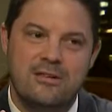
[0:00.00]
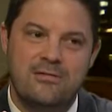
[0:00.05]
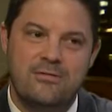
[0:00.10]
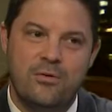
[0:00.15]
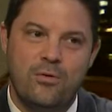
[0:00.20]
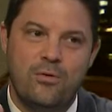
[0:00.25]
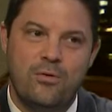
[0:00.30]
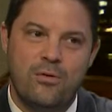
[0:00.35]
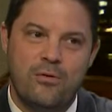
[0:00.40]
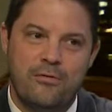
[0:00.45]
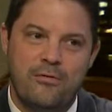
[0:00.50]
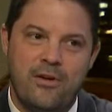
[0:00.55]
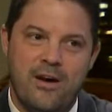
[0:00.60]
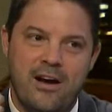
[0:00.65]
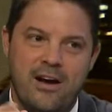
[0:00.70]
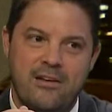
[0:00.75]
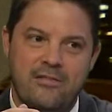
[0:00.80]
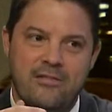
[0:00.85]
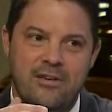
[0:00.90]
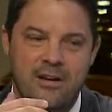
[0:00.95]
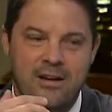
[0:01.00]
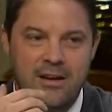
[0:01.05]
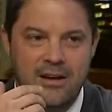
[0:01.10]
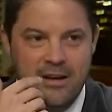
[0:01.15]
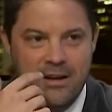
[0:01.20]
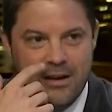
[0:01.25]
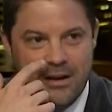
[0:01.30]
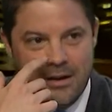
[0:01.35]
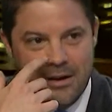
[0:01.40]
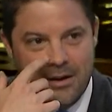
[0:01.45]
four, or five?
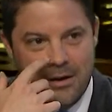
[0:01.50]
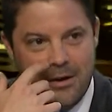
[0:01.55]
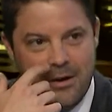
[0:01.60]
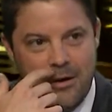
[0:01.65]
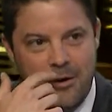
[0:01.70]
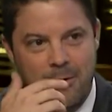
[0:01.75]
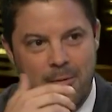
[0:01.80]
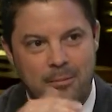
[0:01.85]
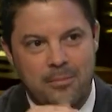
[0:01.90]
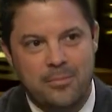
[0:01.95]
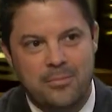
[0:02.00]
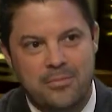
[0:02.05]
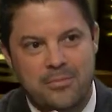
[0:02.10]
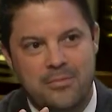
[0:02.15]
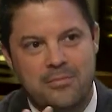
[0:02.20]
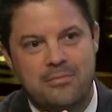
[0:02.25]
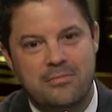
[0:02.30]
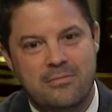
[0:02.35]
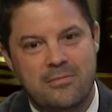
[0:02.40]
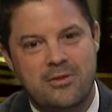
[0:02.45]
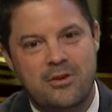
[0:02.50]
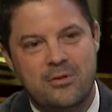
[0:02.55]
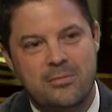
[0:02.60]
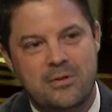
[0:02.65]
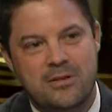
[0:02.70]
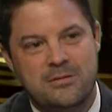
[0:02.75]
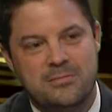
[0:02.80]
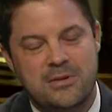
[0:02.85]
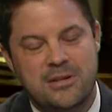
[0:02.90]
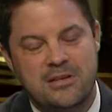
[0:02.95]
Um, could
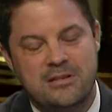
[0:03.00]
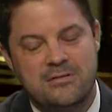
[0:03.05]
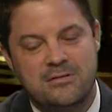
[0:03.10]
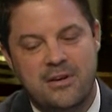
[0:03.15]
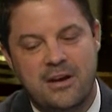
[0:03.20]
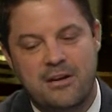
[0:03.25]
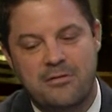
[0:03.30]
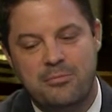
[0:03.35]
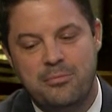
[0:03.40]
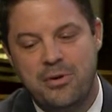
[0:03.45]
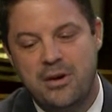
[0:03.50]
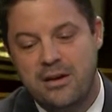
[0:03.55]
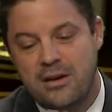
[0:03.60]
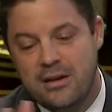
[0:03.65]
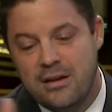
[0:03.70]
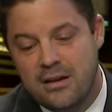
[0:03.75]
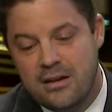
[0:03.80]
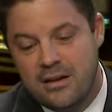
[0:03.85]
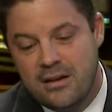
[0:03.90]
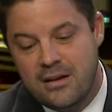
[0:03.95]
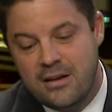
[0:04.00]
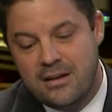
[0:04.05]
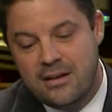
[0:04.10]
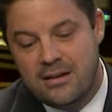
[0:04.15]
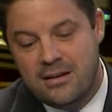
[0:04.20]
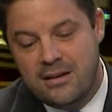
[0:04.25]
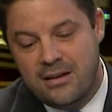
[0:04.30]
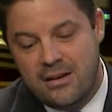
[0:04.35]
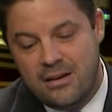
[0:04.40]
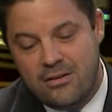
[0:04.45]
be as many as five. But
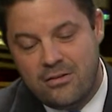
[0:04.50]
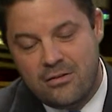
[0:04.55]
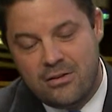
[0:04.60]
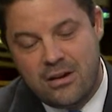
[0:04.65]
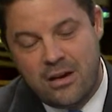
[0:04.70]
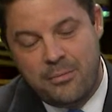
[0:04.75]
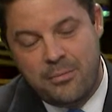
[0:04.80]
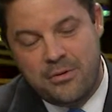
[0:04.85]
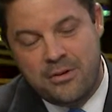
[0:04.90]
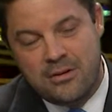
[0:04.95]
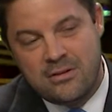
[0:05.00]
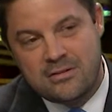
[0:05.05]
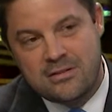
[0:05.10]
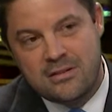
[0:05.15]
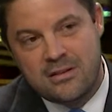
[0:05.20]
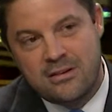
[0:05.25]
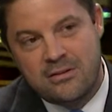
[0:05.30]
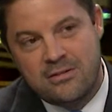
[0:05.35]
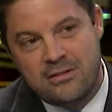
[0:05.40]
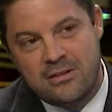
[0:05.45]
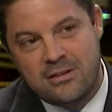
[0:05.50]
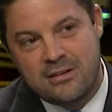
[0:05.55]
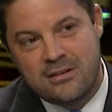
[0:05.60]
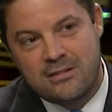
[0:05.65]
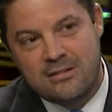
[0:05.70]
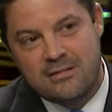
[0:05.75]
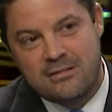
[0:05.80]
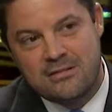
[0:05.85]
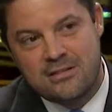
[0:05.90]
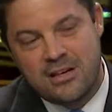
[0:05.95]
you know, a couple years ago, look,
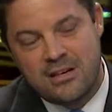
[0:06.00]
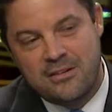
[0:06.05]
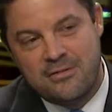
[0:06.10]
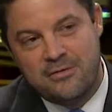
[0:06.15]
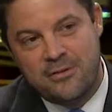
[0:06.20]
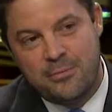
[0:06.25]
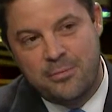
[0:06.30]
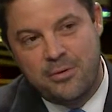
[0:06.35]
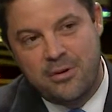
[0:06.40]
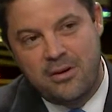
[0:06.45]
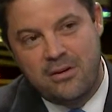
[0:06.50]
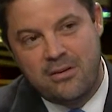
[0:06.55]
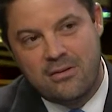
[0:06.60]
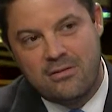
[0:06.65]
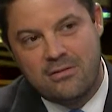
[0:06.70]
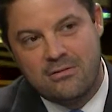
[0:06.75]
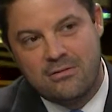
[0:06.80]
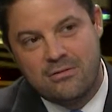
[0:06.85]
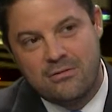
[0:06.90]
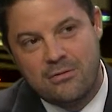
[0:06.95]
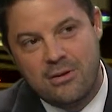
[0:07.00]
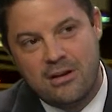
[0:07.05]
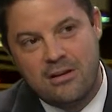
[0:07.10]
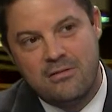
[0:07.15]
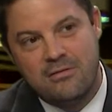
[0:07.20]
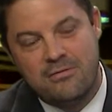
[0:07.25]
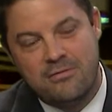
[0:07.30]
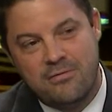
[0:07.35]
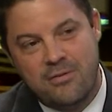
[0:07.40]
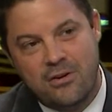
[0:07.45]
Johnny Football went
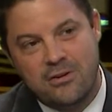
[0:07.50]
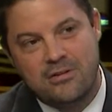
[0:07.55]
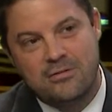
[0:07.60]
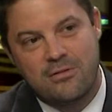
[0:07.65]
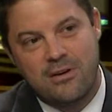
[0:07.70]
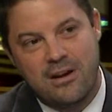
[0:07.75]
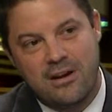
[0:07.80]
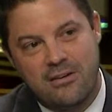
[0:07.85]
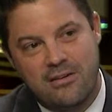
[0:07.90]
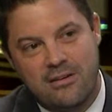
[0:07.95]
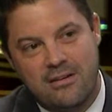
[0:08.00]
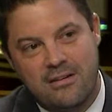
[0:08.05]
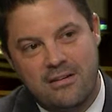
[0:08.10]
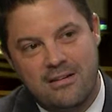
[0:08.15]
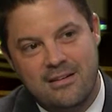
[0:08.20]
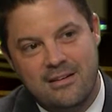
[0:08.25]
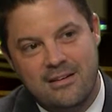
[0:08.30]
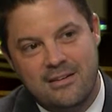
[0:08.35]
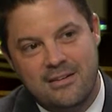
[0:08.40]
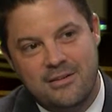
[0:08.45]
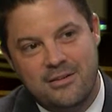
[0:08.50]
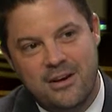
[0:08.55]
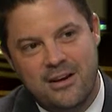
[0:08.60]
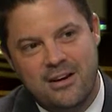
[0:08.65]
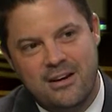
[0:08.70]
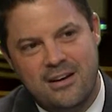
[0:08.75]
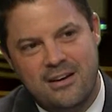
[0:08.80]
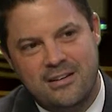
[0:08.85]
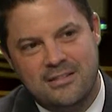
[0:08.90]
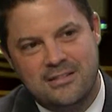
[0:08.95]
first round
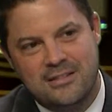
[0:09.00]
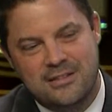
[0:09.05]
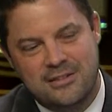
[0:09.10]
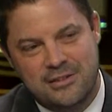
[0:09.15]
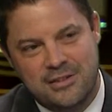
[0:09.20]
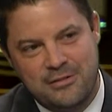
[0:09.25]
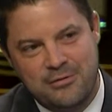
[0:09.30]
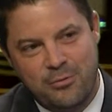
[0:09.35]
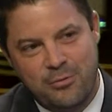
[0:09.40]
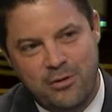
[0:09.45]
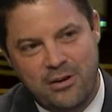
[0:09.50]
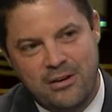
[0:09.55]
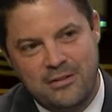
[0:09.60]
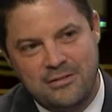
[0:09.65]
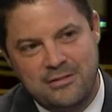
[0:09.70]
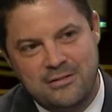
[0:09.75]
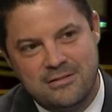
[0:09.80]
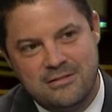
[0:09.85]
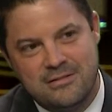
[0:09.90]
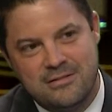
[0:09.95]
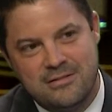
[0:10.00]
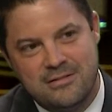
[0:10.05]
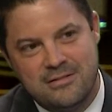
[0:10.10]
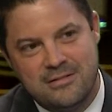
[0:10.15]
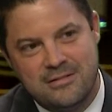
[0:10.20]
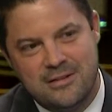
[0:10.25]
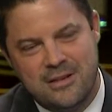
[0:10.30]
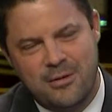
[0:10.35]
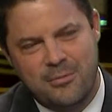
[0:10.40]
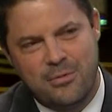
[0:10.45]
uh, to the Cleveland Browns,
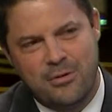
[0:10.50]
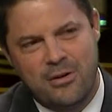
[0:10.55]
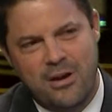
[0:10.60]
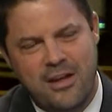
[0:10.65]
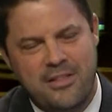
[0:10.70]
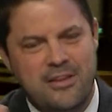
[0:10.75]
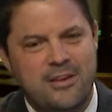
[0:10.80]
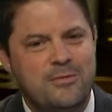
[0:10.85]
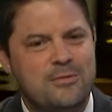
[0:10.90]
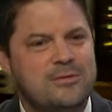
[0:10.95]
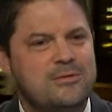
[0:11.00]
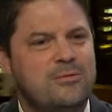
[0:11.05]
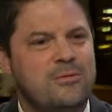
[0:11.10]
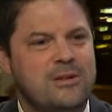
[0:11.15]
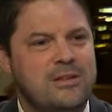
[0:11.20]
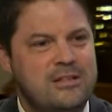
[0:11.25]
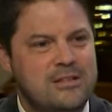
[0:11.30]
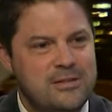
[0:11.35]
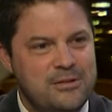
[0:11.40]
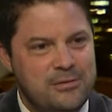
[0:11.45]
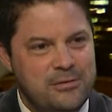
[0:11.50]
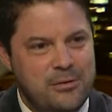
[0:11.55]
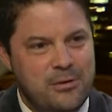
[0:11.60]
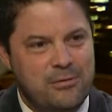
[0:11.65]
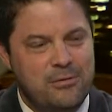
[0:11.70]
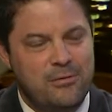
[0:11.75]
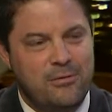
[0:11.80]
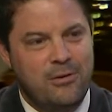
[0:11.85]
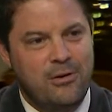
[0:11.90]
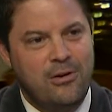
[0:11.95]
number I think it was 22
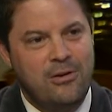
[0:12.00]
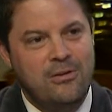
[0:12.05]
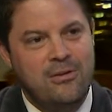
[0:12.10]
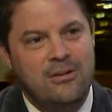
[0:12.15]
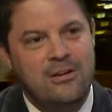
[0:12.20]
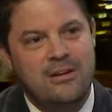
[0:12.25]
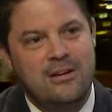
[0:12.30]
overall,